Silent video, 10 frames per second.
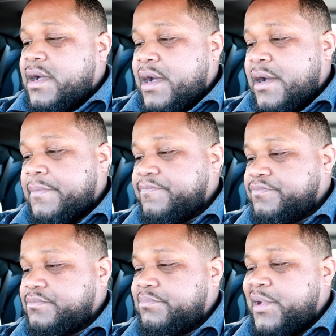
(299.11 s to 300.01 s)

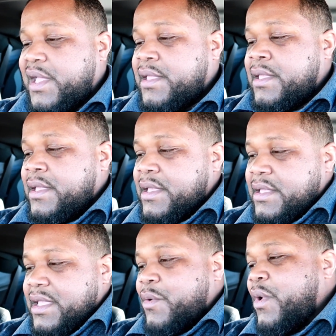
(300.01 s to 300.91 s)
But
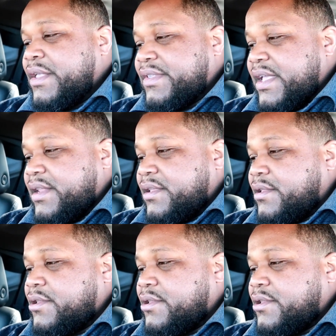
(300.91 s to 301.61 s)
it wasn't,